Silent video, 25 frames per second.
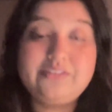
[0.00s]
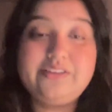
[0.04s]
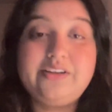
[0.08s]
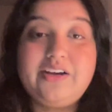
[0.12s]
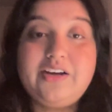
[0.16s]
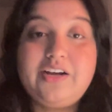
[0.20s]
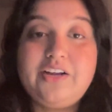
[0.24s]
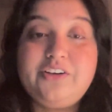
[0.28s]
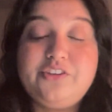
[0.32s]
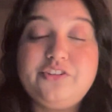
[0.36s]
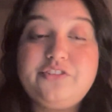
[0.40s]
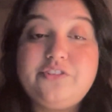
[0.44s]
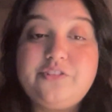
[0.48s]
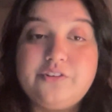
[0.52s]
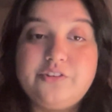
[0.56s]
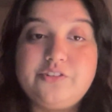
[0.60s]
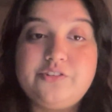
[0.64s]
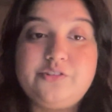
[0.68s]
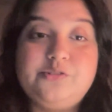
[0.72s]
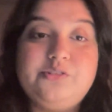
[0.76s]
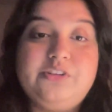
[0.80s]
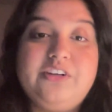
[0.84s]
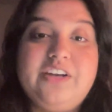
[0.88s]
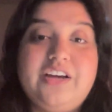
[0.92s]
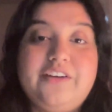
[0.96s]
understood
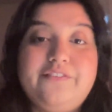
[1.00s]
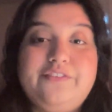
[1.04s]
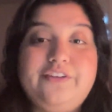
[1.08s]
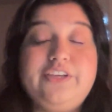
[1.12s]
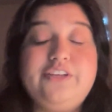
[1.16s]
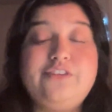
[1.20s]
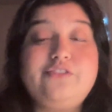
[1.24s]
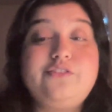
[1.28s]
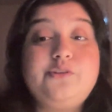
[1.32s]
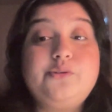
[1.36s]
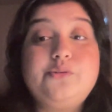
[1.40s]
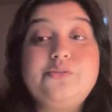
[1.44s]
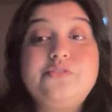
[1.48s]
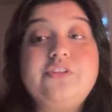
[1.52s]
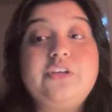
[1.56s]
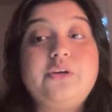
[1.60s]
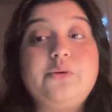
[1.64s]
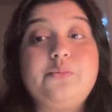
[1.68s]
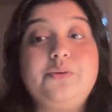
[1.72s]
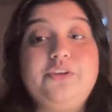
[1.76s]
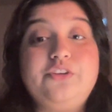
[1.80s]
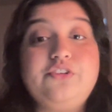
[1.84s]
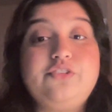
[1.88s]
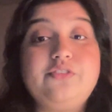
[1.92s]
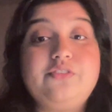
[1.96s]
through the Navier-Stokes
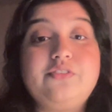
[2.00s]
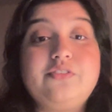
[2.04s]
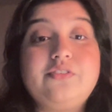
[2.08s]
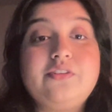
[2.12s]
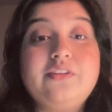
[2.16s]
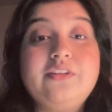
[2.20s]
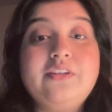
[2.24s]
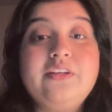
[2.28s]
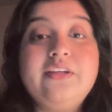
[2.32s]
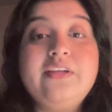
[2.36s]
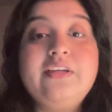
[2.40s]
equations,